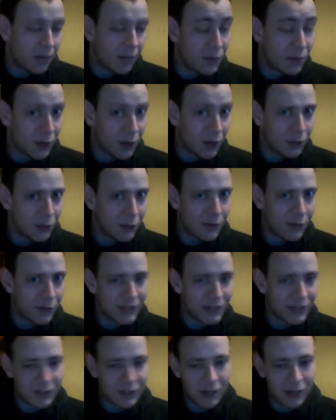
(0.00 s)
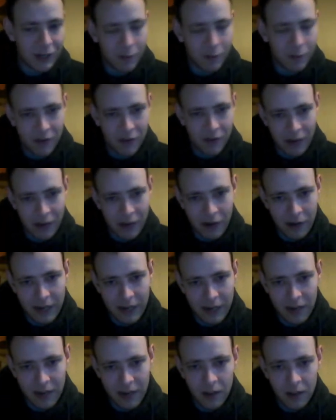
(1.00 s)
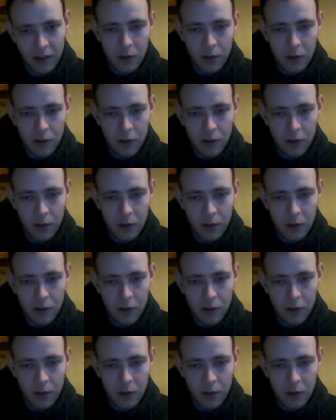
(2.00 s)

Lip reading: I'm not going to talk about that right here.